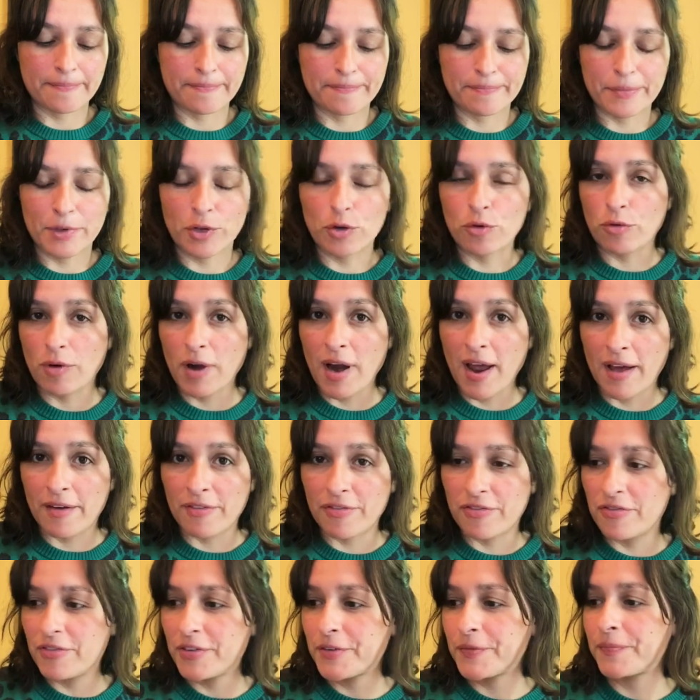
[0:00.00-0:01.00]

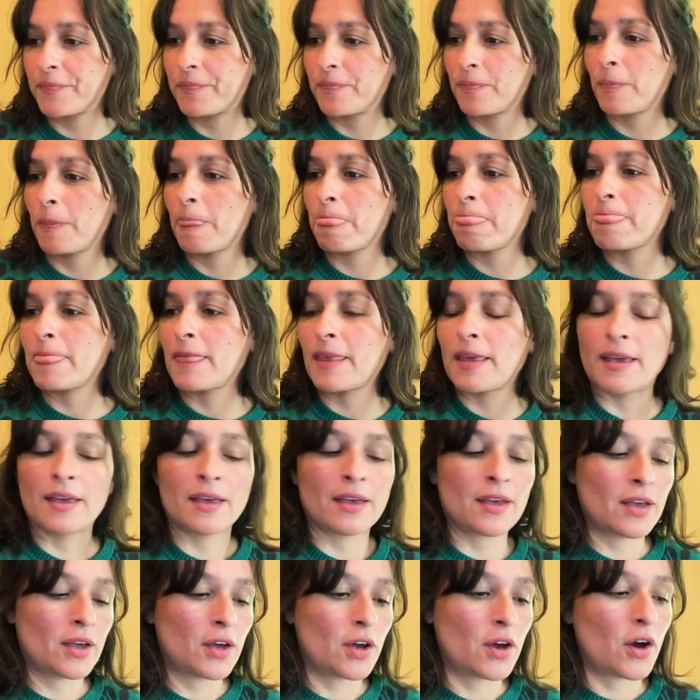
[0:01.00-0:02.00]
graph.
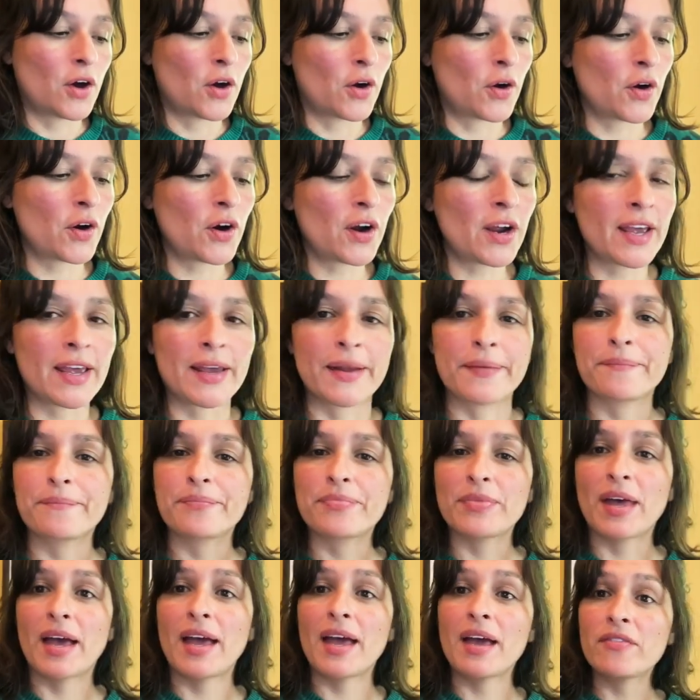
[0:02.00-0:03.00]
All right,
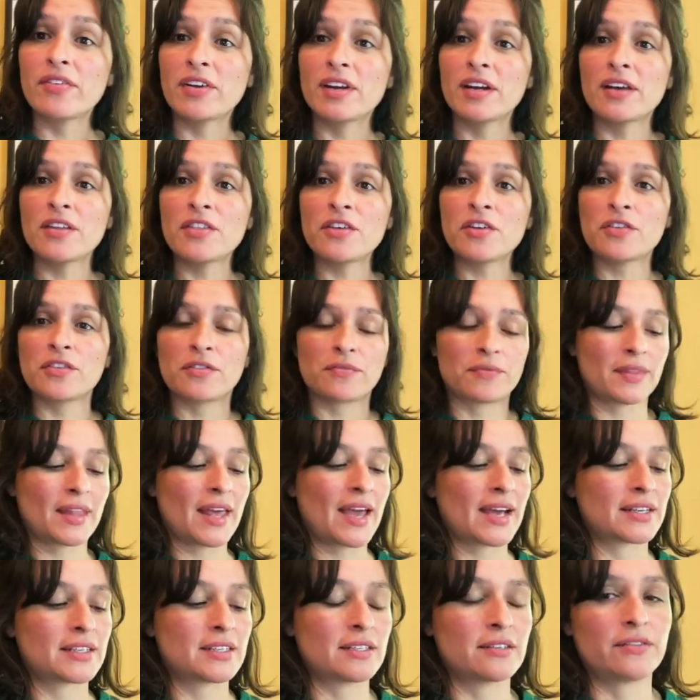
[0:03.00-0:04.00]
I have another
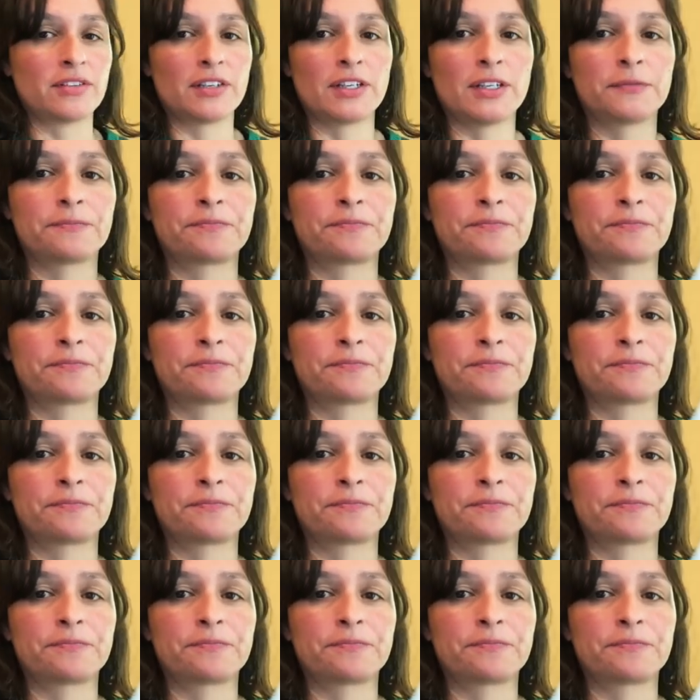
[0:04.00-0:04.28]
activity.